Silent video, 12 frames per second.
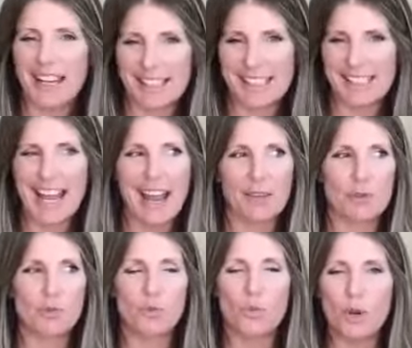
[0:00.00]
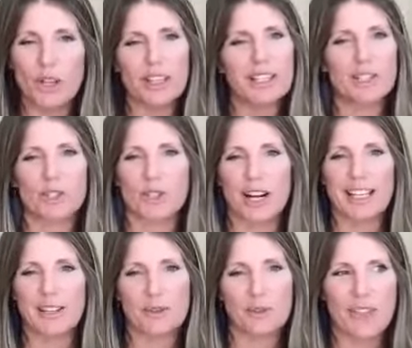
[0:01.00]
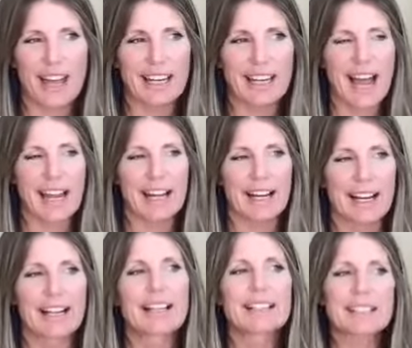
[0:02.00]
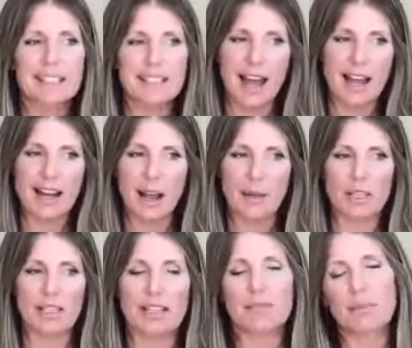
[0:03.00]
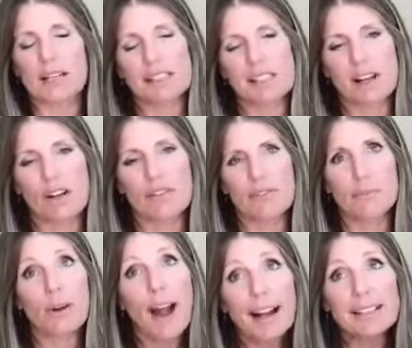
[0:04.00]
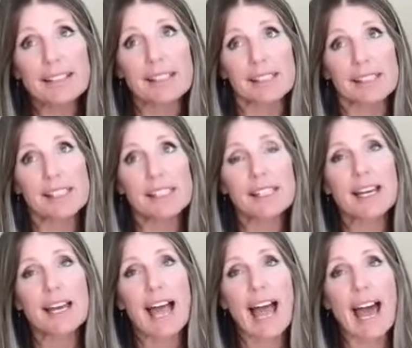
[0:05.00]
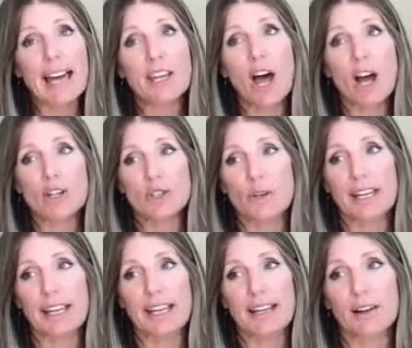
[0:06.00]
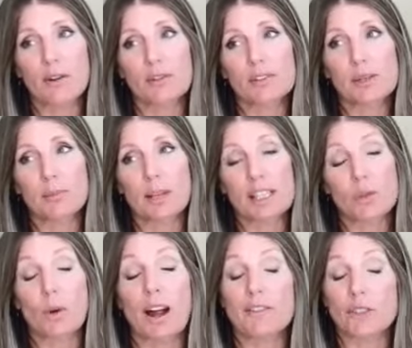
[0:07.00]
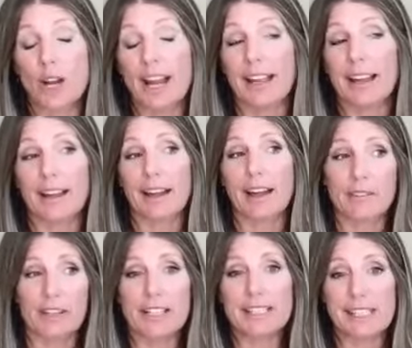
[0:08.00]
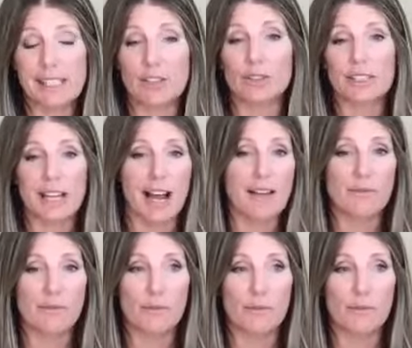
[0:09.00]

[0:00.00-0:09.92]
next day. I was really just trying to get through that night. Tonight, I'm going to give myself practice at not drinking someplace where I've drank every single time